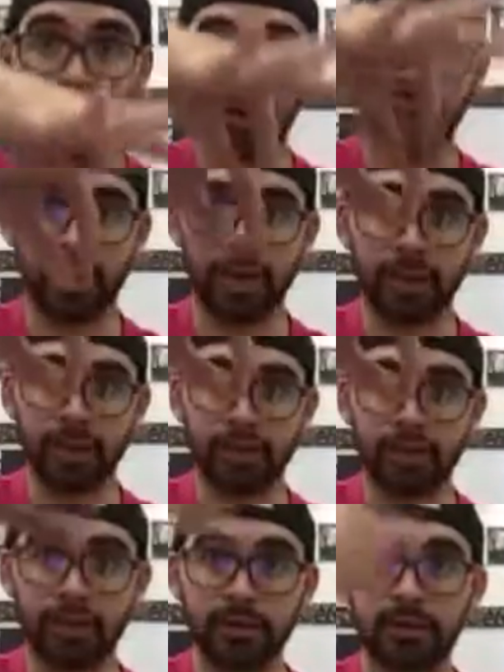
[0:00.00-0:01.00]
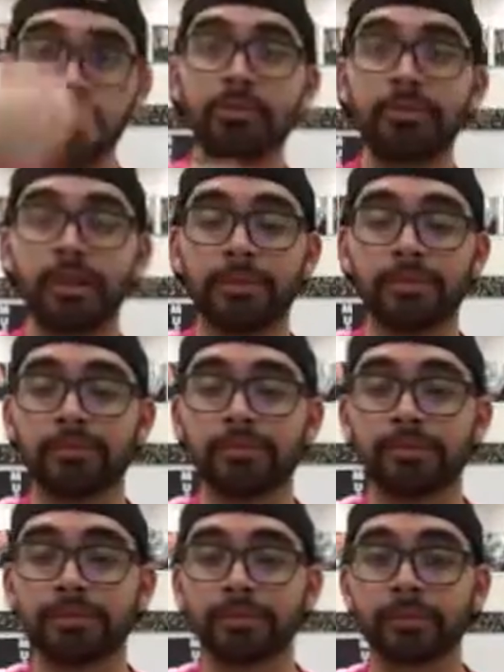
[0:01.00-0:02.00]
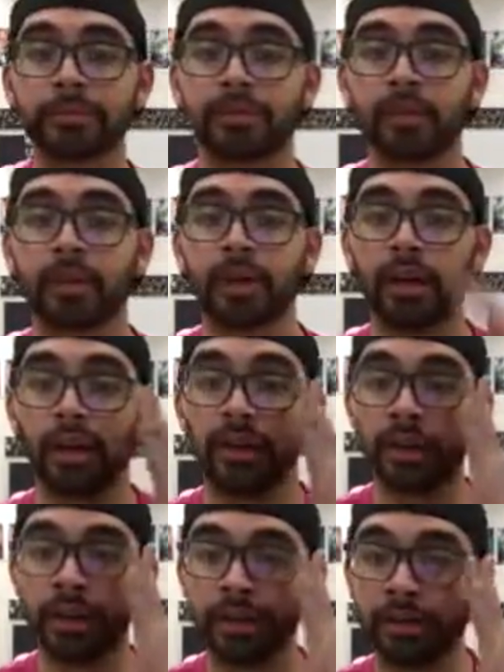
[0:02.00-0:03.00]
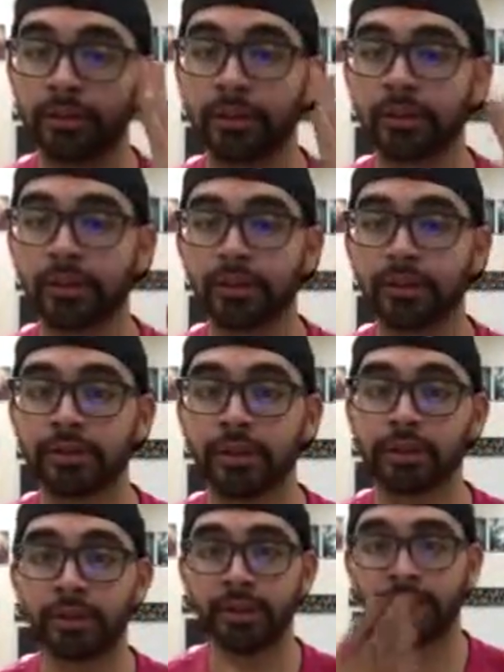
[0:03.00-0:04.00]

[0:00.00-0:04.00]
Find me. And then it starts up